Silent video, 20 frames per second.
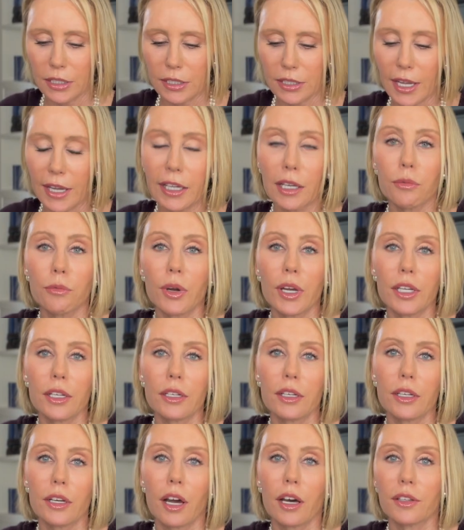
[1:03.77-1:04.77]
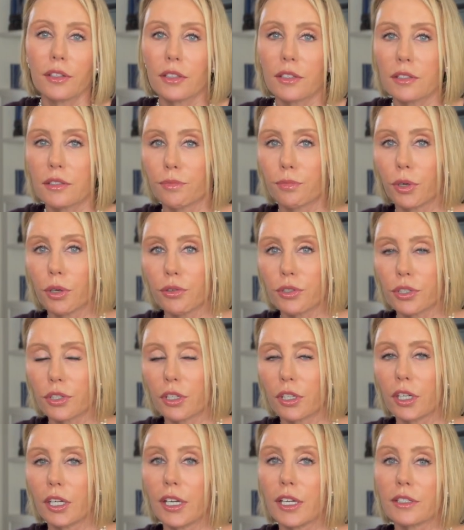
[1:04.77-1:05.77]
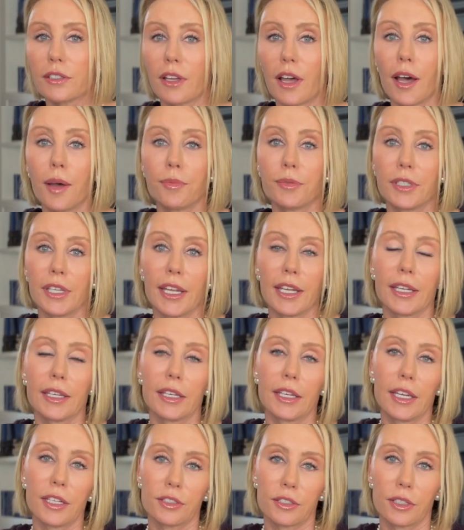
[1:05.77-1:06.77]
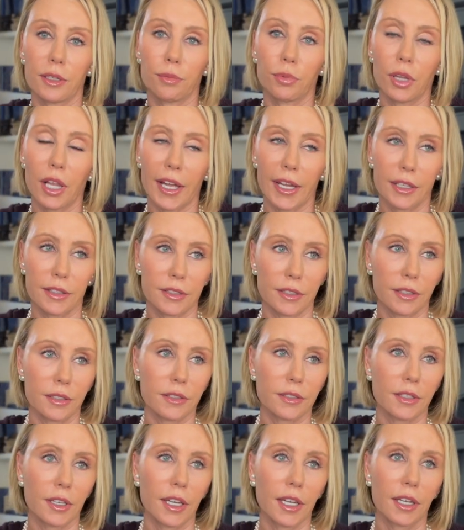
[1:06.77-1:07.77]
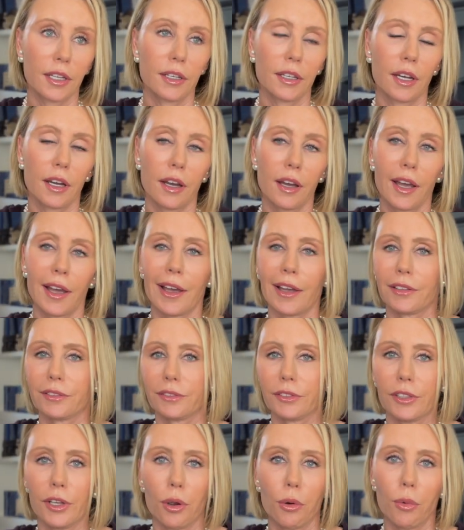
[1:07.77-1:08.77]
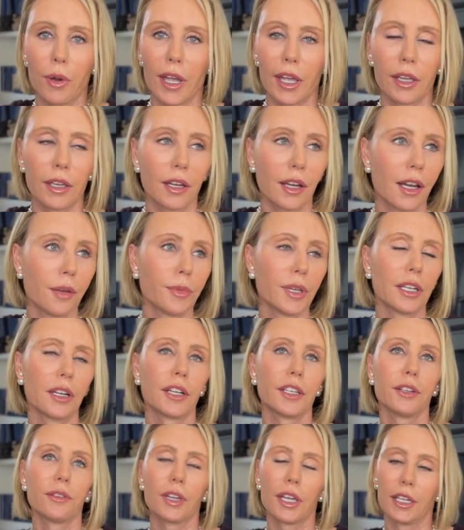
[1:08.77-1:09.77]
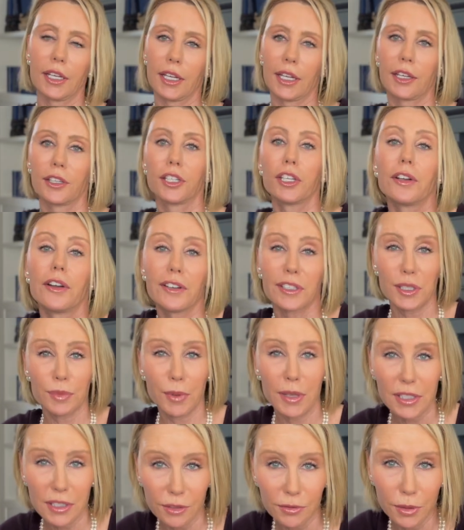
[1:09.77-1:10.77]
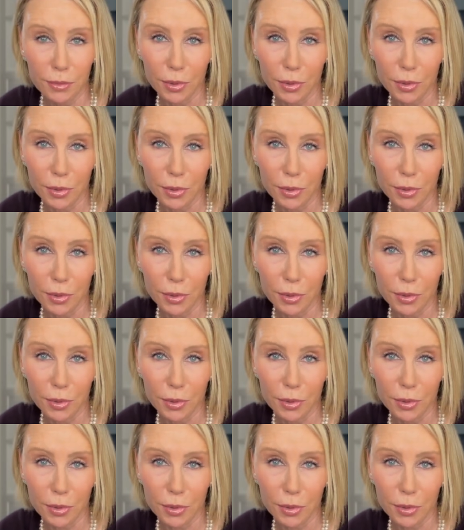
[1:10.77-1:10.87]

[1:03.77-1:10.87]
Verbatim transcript: The second one on this brochure is update kitchen appliances. And ah, no way. I mean, are you kidding? Do you know how expensive